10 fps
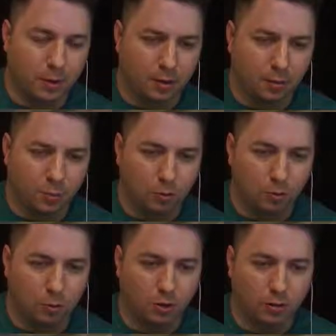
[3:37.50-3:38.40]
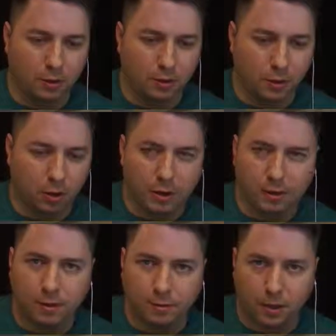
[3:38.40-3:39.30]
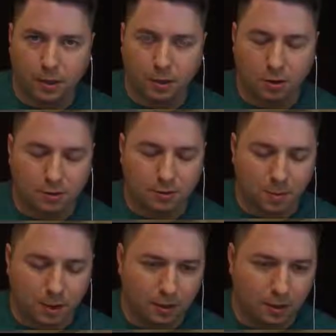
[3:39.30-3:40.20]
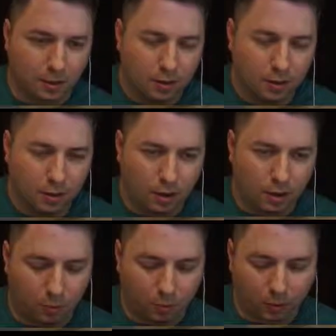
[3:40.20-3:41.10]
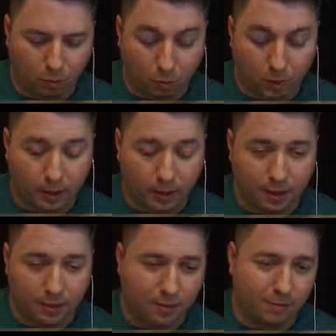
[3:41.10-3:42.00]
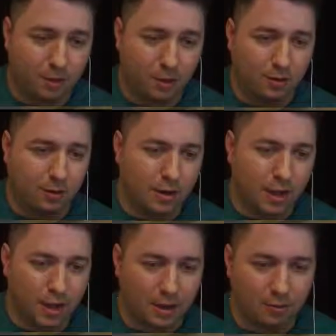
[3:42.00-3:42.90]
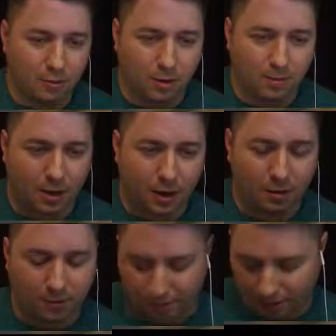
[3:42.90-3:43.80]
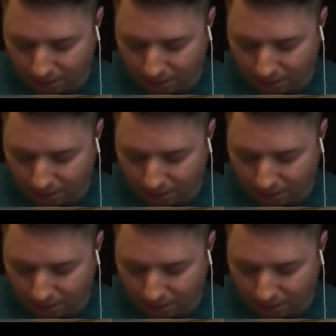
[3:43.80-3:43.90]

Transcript: We'll go take a look at all that stuff again here in just a minute. Well, one of the things I've done today is craft an iron seed.